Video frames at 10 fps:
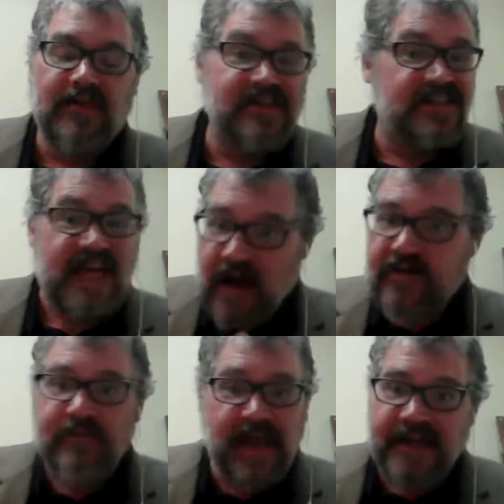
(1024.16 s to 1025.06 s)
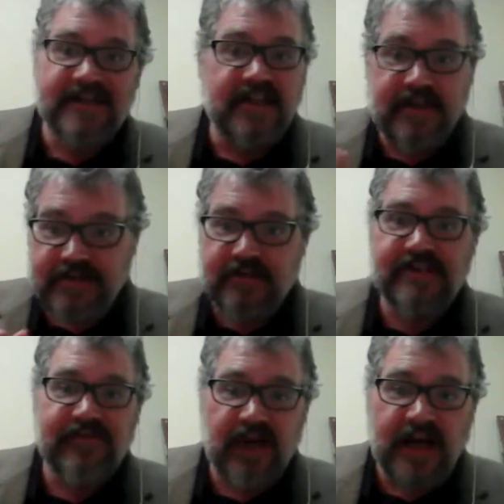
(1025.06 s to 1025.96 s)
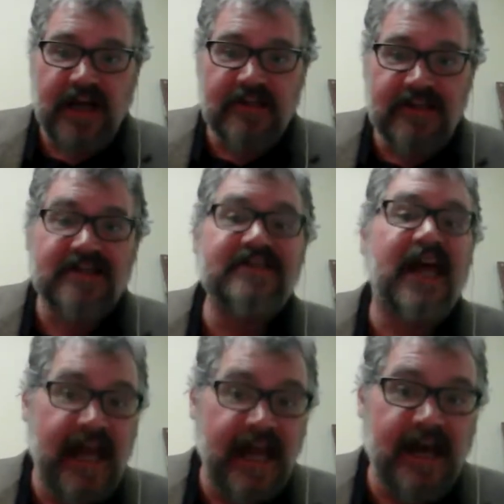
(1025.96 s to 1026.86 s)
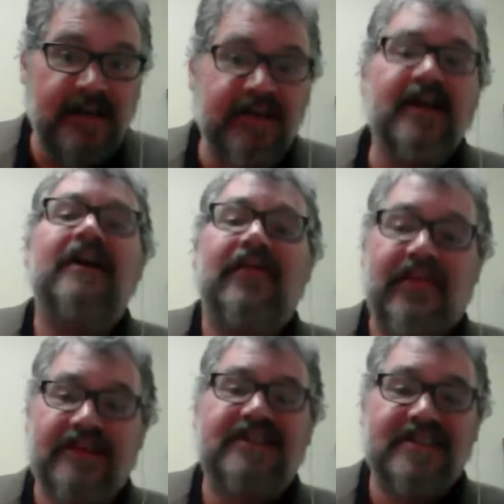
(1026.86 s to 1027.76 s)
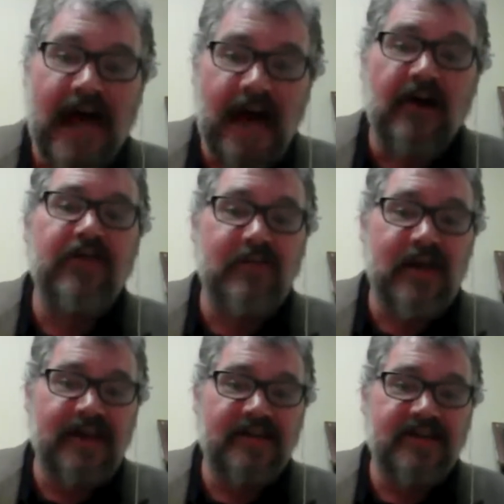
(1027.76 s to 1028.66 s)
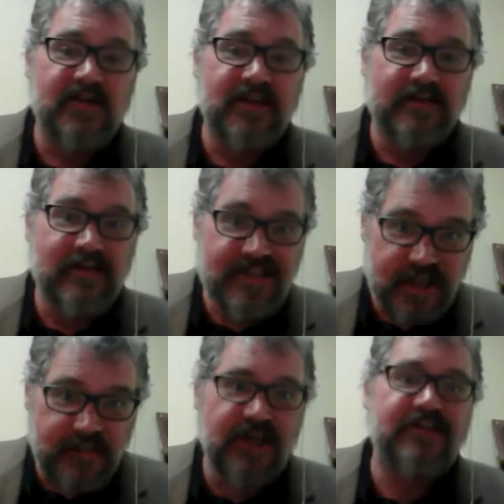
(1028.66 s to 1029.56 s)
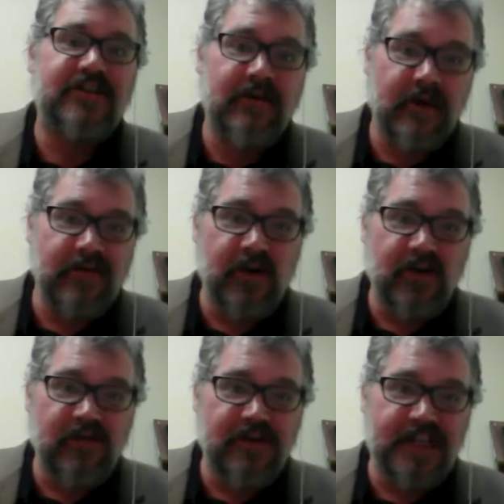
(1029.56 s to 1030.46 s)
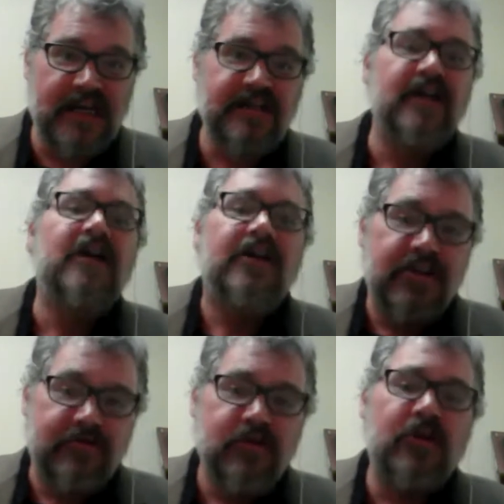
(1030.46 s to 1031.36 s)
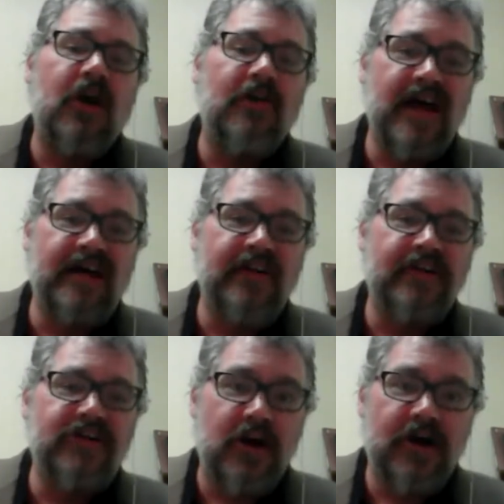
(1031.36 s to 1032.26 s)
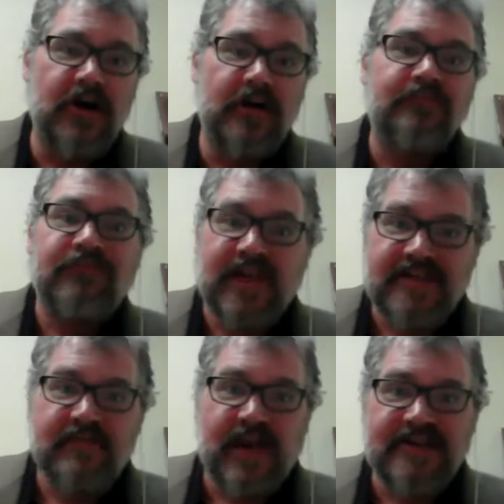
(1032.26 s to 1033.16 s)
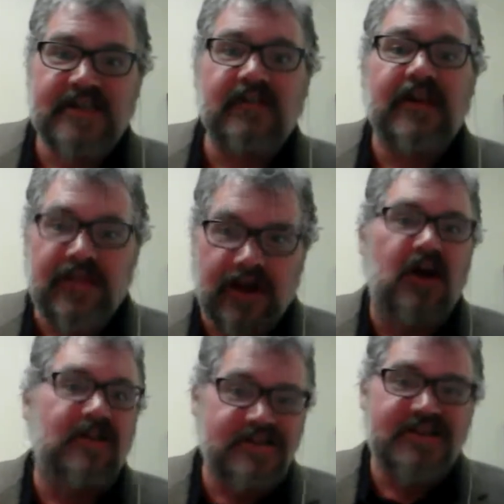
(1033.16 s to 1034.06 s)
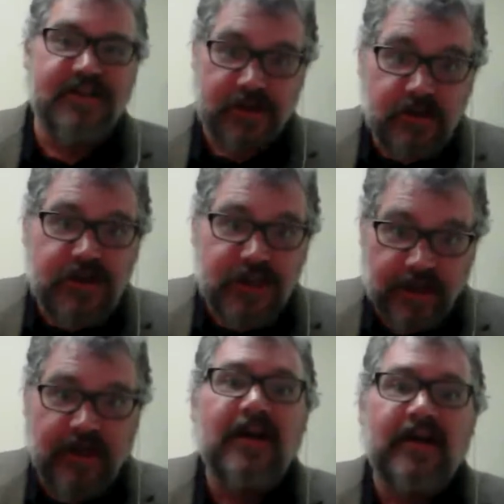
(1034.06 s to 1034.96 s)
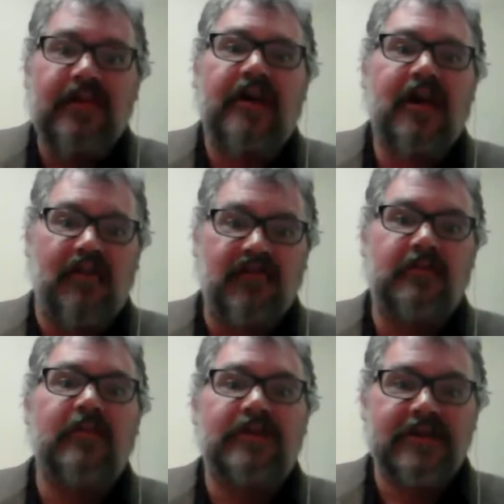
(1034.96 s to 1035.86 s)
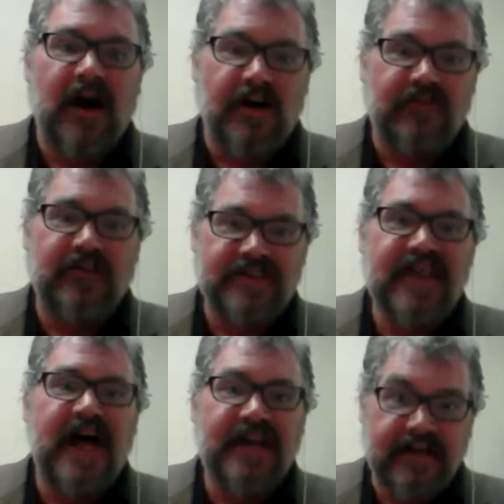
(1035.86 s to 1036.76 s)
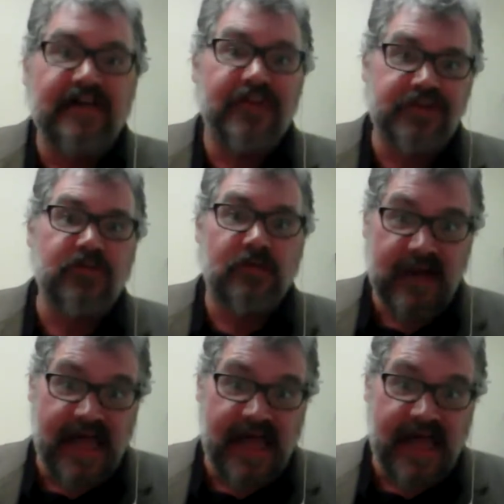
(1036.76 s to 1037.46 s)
is how the bank is going to do its finances, and this is how the bank is going to be subject to public oversight. You put all that in the charter, it's basically the constitution that governs that individual bank.